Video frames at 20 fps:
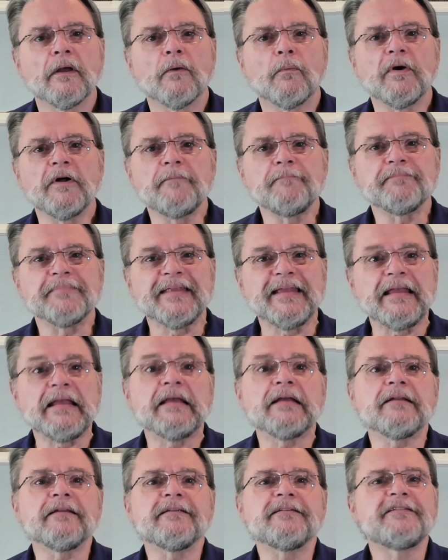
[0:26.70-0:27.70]
Well,
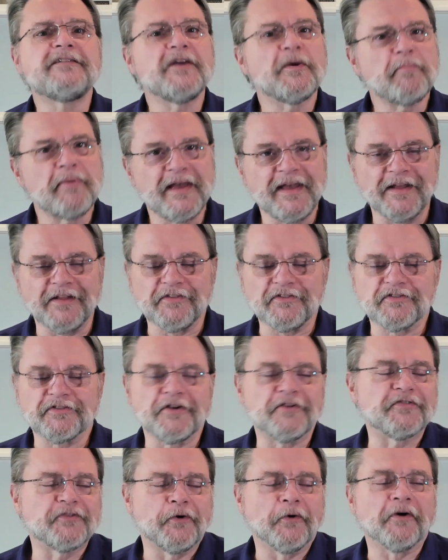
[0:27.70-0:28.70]
it depends,
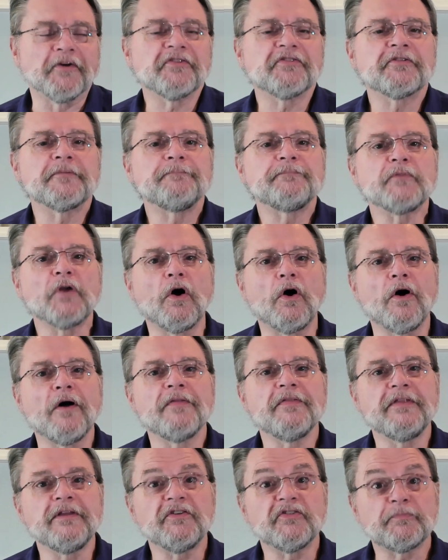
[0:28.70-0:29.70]
of course
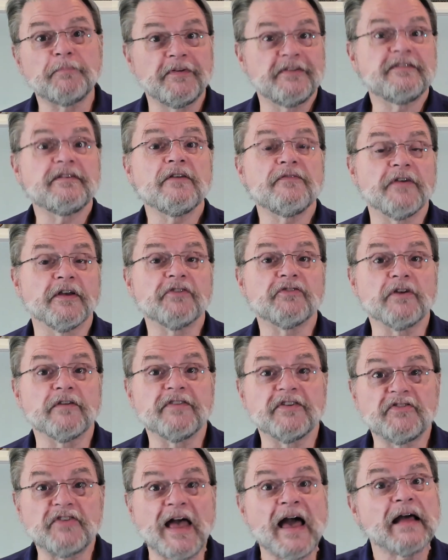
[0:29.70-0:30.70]
on the specifics
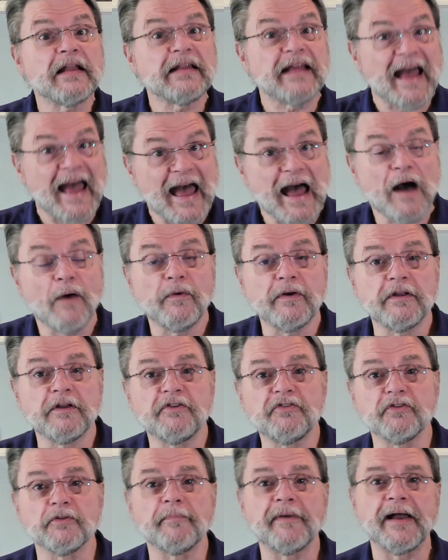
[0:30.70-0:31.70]
of exactly how it
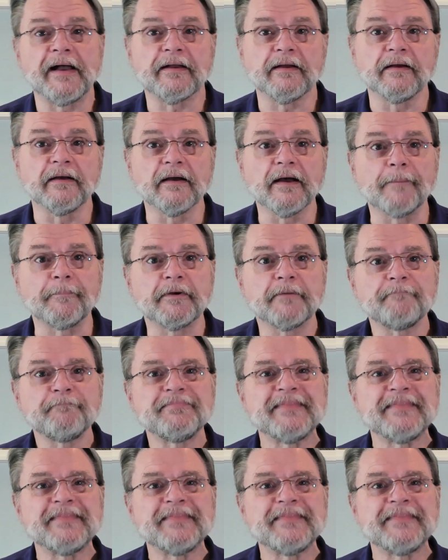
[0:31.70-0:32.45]
is you're backing up.